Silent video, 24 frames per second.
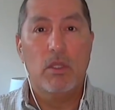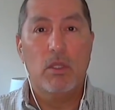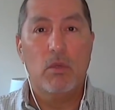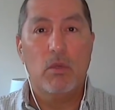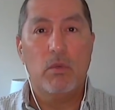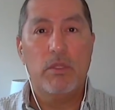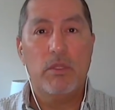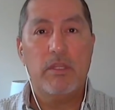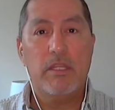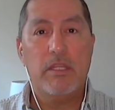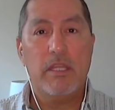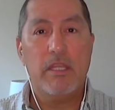
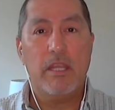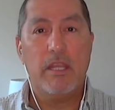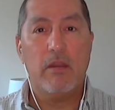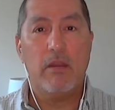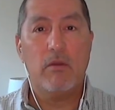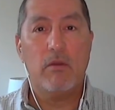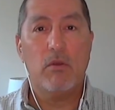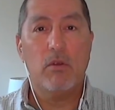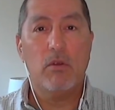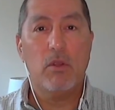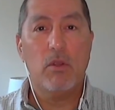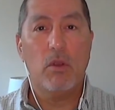wouldn't the
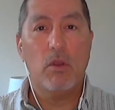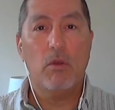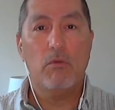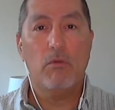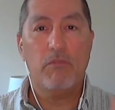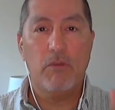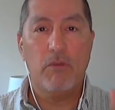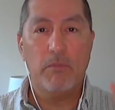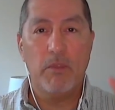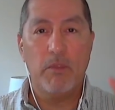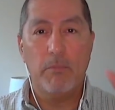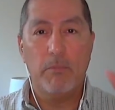arrow go
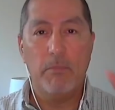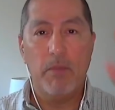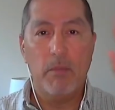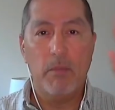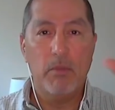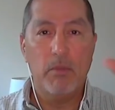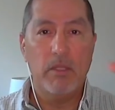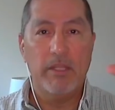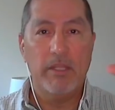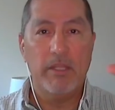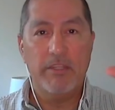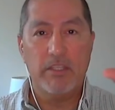from the
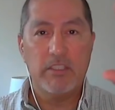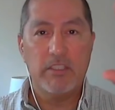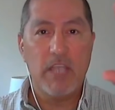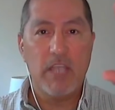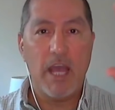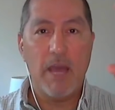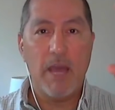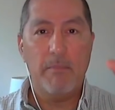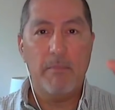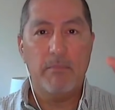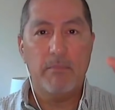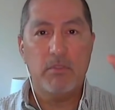bubble on the
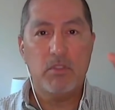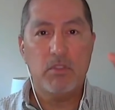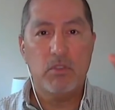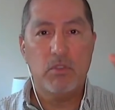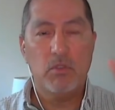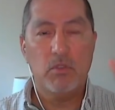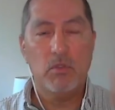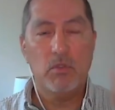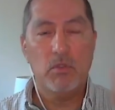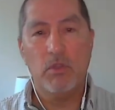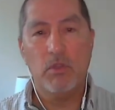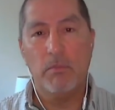top
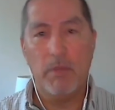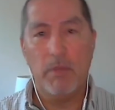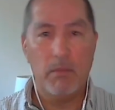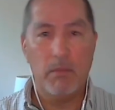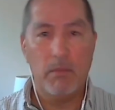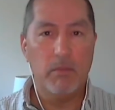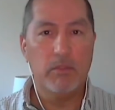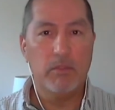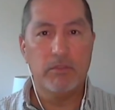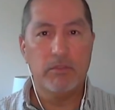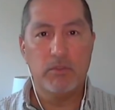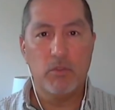to the
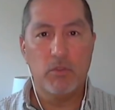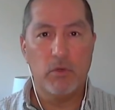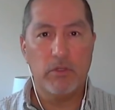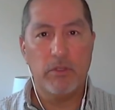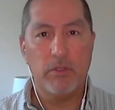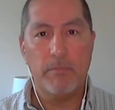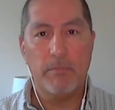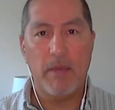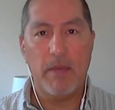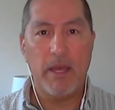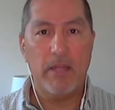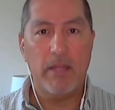bubble toward
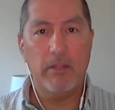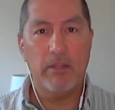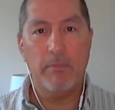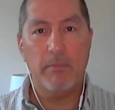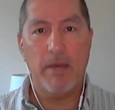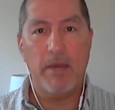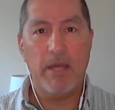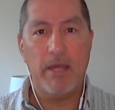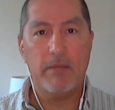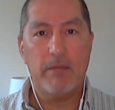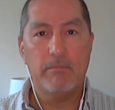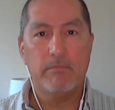the on the
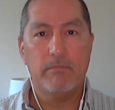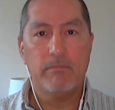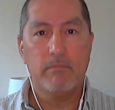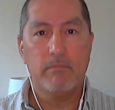bottom?